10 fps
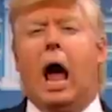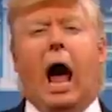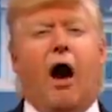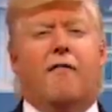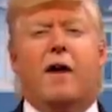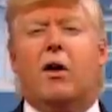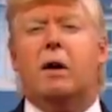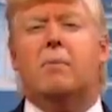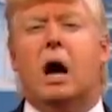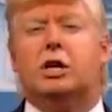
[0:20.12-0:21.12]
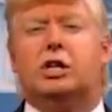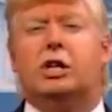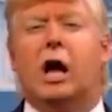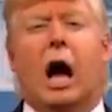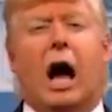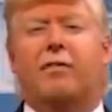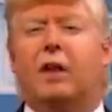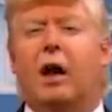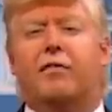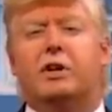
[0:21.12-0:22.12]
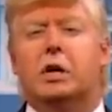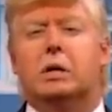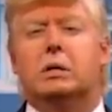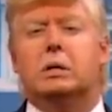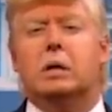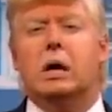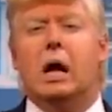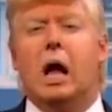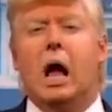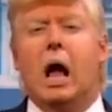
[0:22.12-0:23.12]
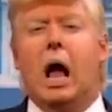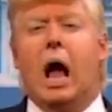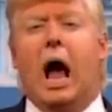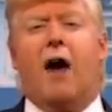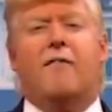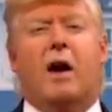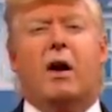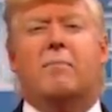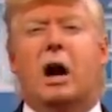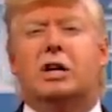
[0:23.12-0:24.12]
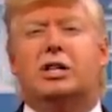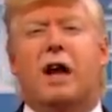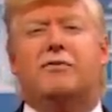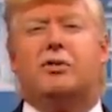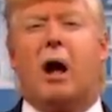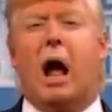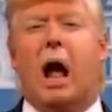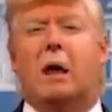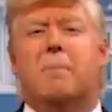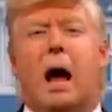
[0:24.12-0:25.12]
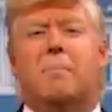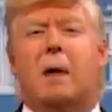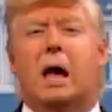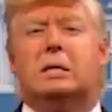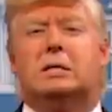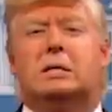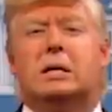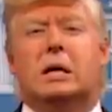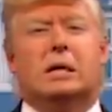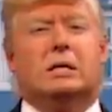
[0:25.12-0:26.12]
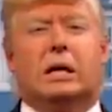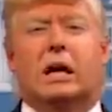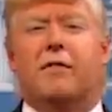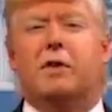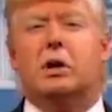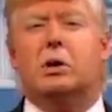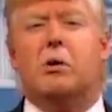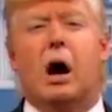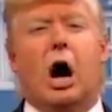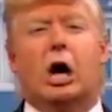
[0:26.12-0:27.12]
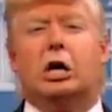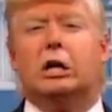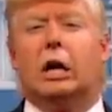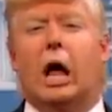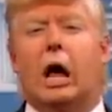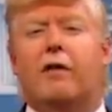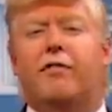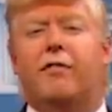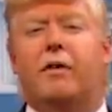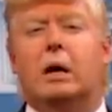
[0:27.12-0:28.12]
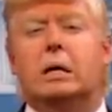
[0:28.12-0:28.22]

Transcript: How very much I've loved you. How very much I've tried my best to give you a good life.